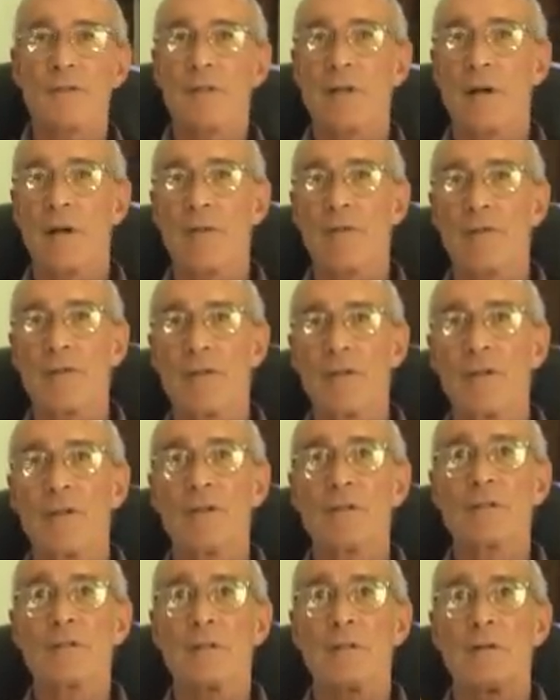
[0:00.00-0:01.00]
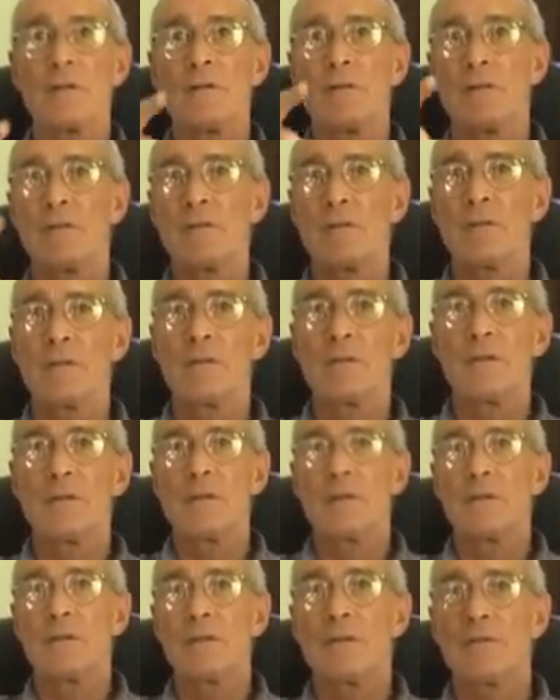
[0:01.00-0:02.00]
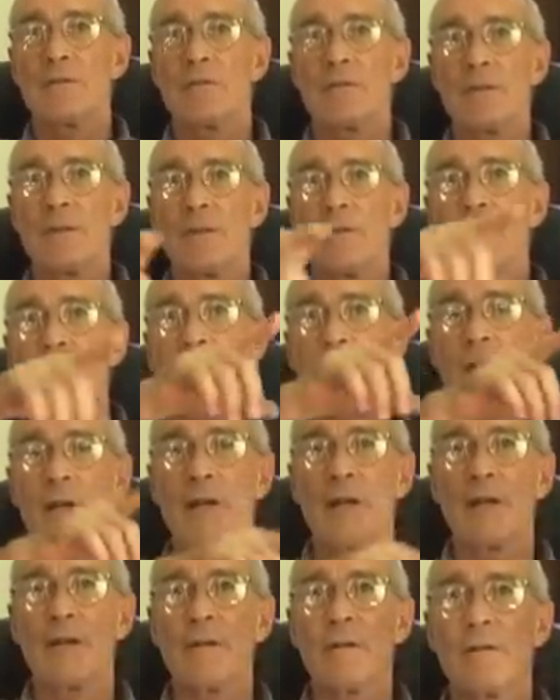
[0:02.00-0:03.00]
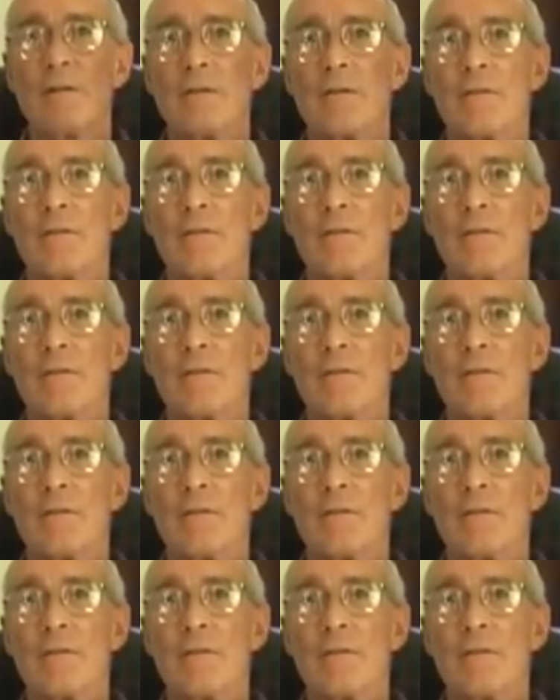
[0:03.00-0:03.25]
southeast, and the freeway, and